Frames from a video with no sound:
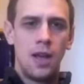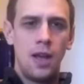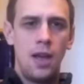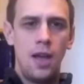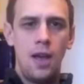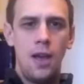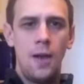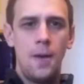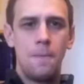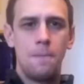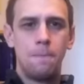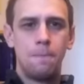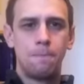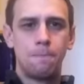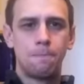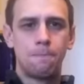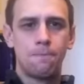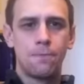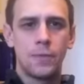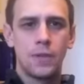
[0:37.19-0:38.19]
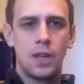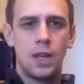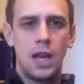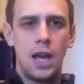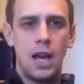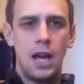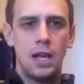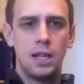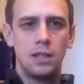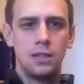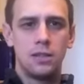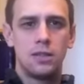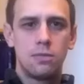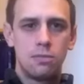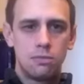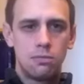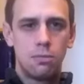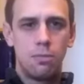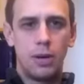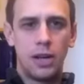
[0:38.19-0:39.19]
and
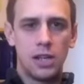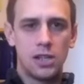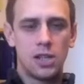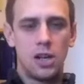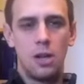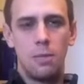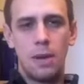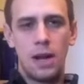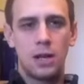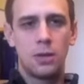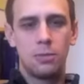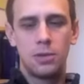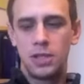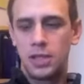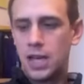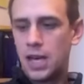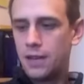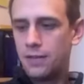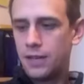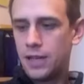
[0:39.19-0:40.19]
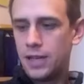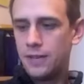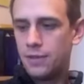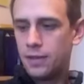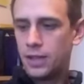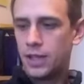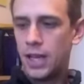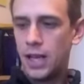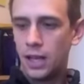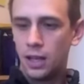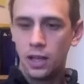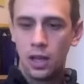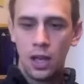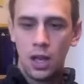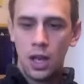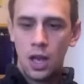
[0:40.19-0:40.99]
bring us all back up to kind of an even keel.